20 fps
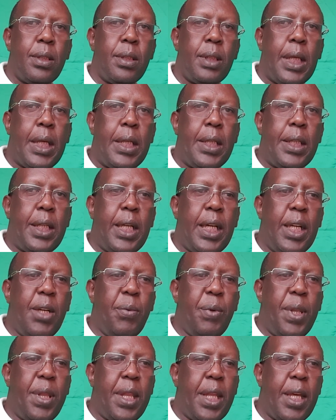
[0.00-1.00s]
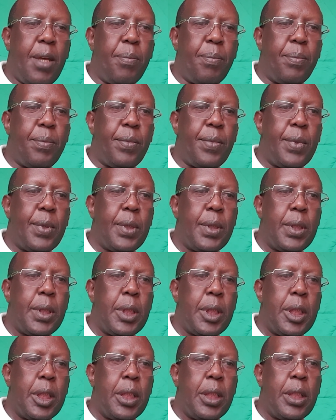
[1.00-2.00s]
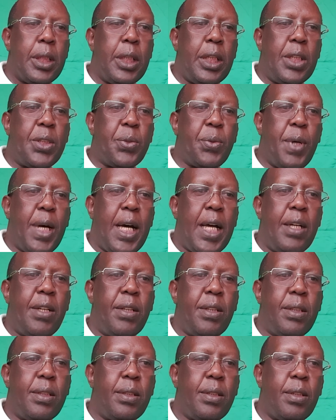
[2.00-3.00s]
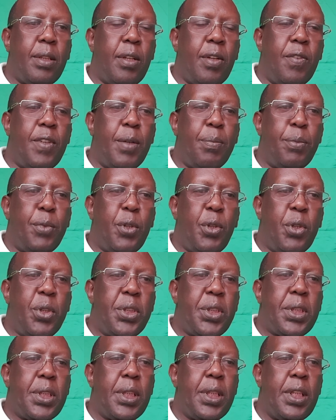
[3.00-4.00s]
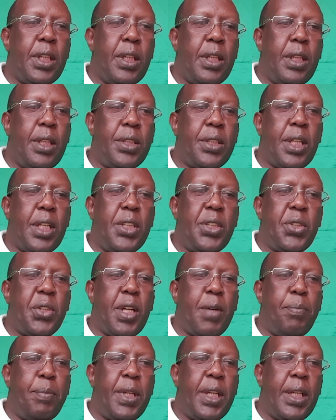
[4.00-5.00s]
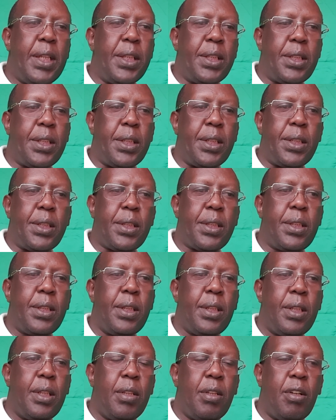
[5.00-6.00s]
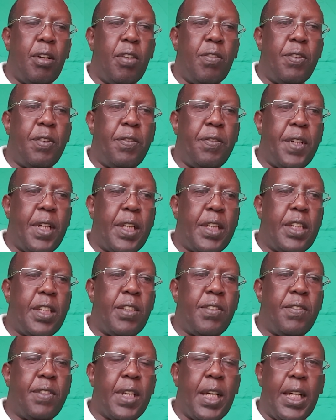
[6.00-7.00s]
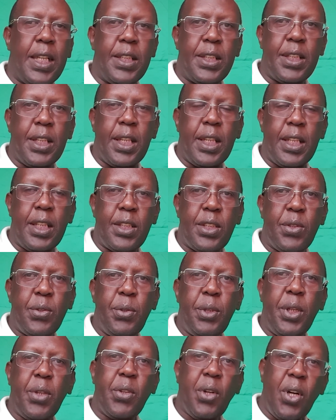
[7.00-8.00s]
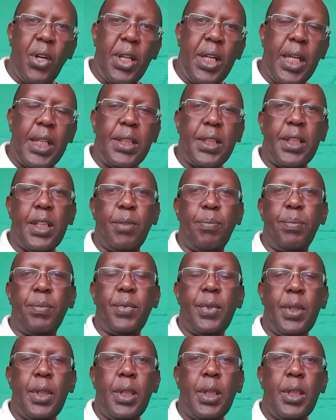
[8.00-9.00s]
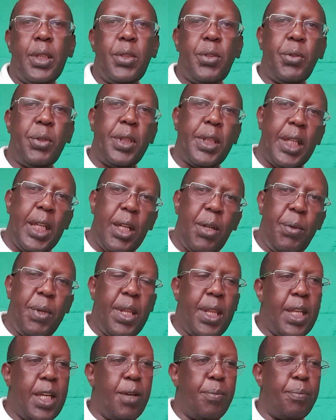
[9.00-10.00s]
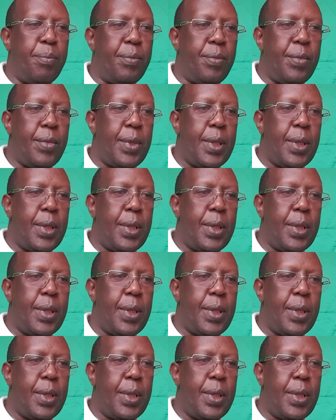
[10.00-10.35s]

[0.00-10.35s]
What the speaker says: and dealing with them is one of the most essential abilities of effective counselors. To recognize them, to deal with them,